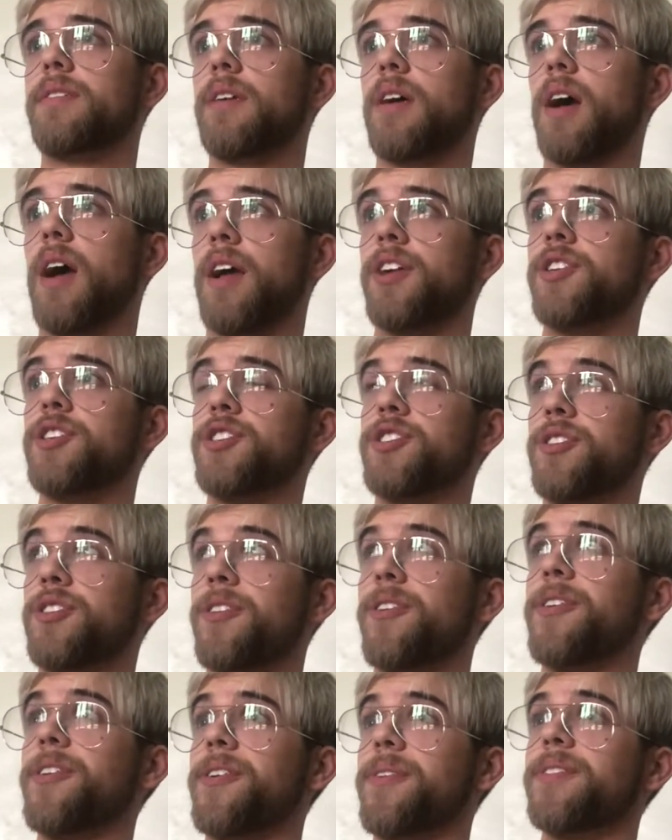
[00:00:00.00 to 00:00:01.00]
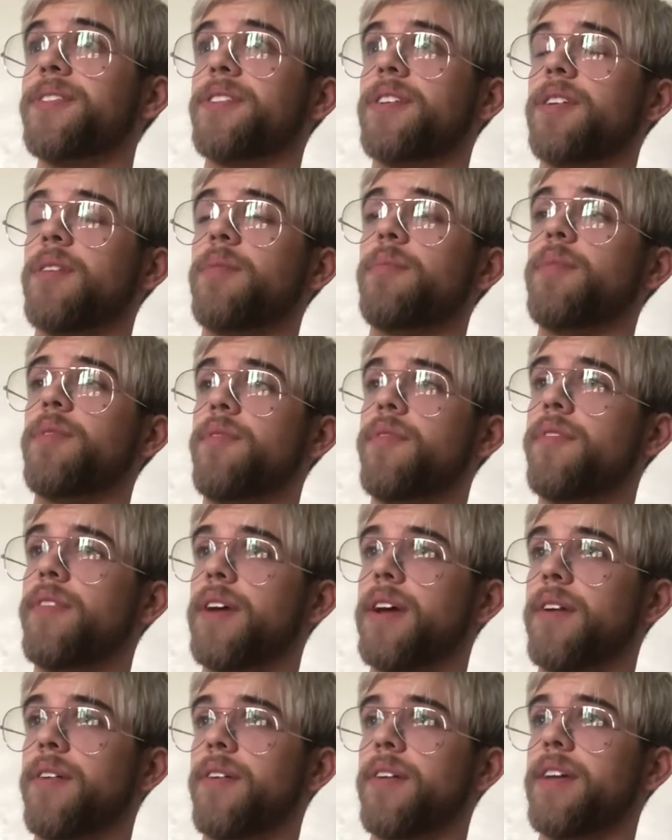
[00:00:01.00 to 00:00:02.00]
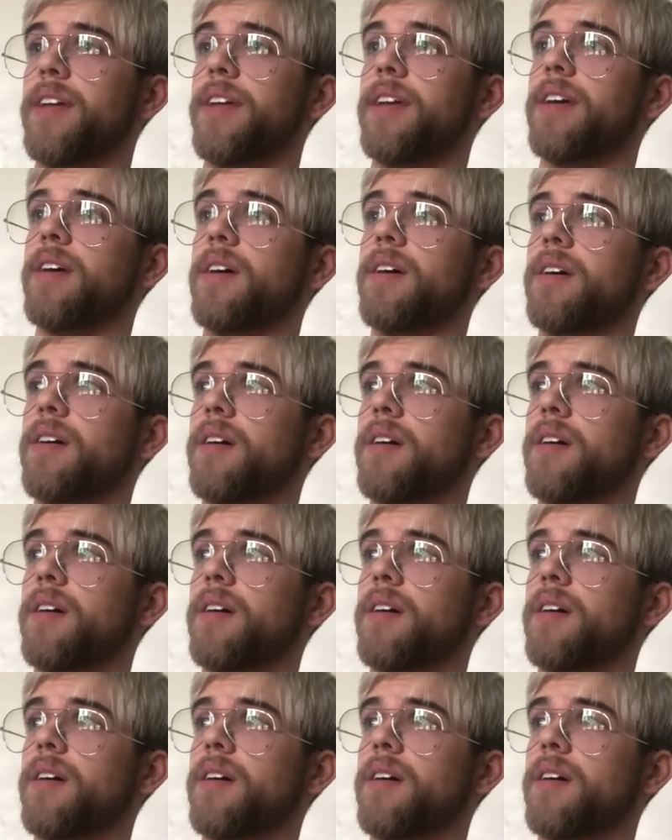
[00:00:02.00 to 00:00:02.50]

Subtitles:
I assure you it's gonna be very